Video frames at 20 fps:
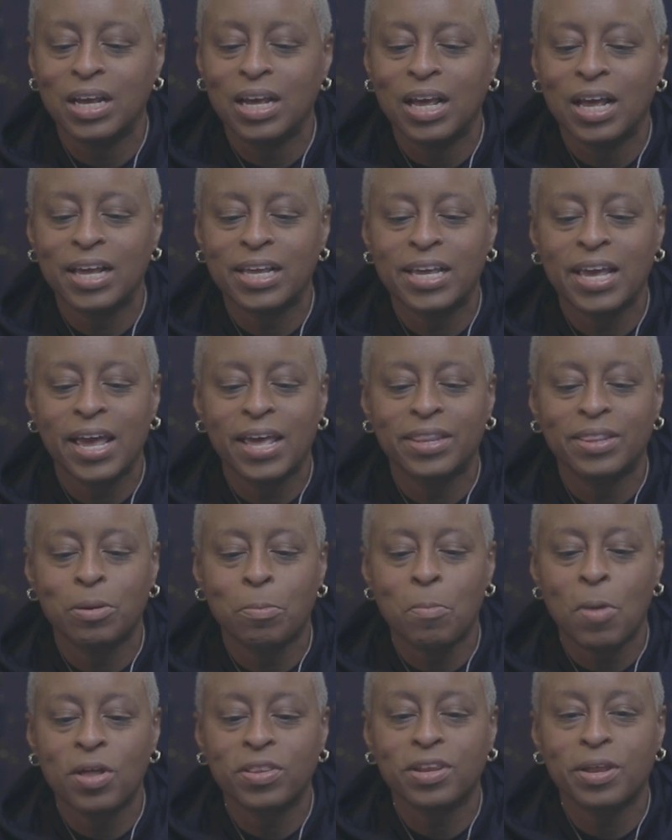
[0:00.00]
Again, the
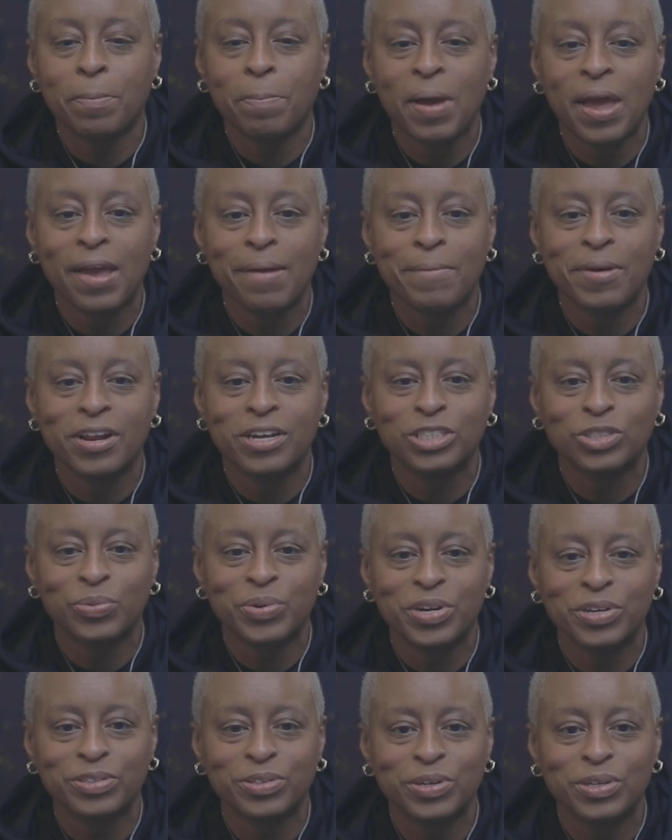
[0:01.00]
monthly payment is
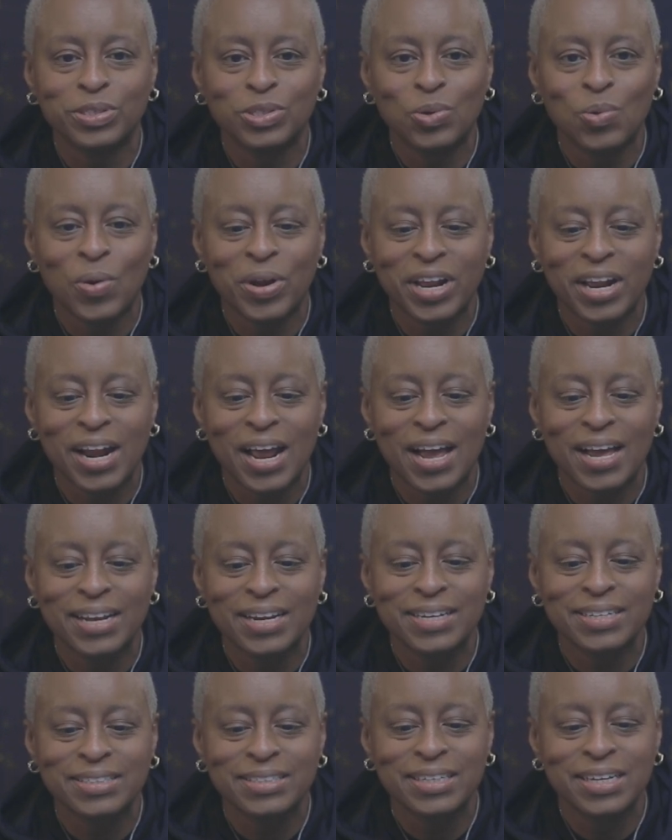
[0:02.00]

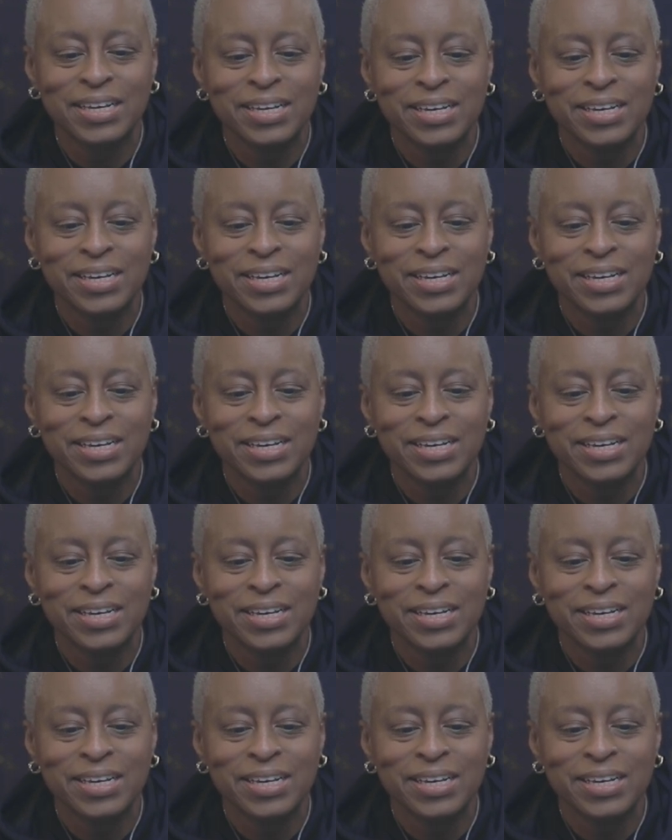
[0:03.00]
$320.